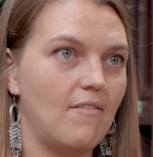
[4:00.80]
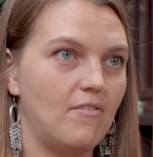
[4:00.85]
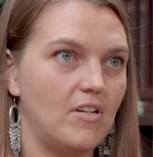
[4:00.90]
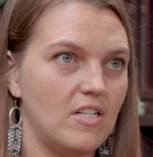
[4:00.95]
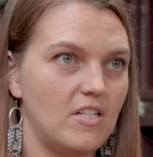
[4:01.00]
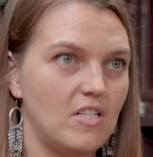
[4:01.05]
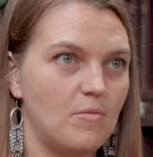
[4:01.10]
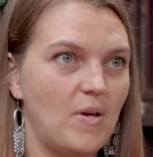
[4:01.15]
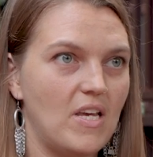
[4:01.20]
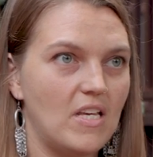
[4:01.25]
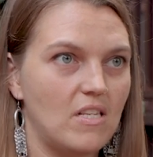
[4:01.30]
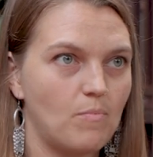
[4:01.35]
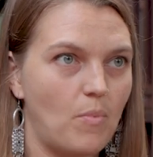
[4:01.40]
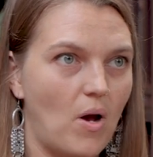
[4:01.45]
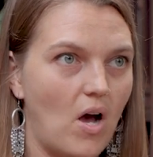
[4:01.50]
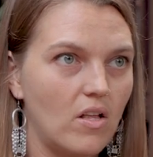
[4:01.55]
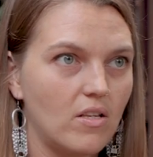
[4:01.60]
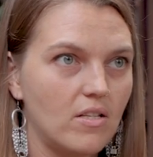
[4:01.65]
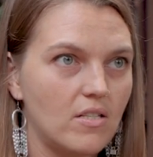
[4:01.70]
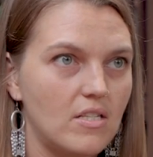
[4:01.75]
evidence-based
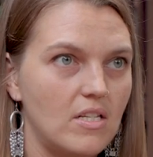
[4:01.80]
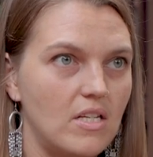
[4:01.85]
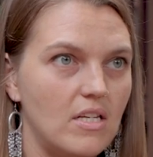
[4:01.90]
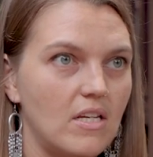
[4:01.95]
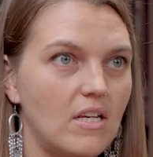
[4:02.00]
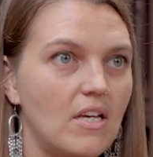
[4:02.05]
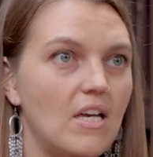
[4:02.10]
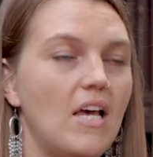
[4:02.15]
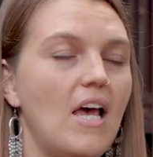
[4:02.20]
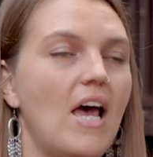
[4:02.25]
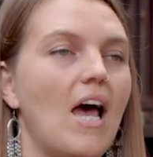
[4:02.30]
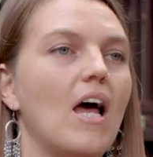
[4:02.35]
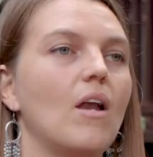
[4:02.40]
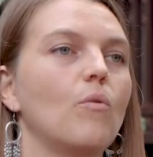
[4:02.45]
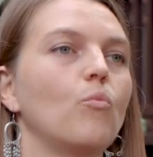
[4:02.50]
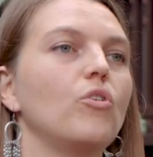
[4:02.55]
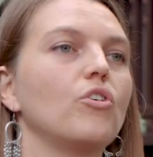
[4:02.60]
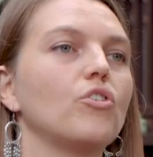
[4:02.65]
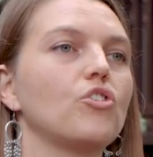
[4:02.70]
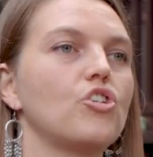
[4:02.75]
policy,
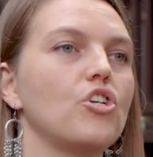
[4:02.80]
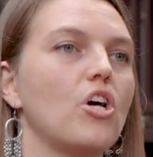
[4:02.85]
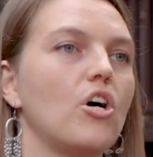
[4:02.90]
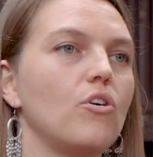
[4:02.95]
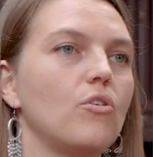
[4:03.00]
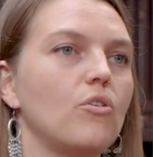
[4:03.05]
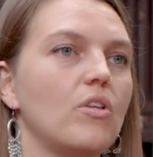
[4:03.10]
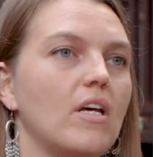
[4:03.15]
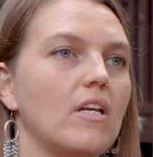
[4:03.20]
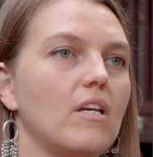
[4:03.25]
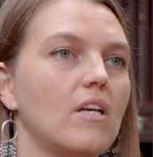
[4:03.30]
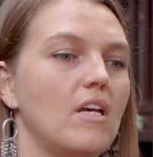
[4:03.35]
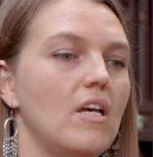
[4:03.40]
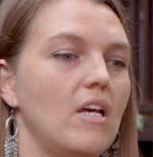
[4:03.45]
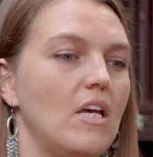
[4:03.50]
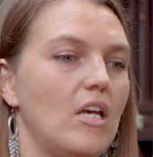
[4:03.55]
and will show that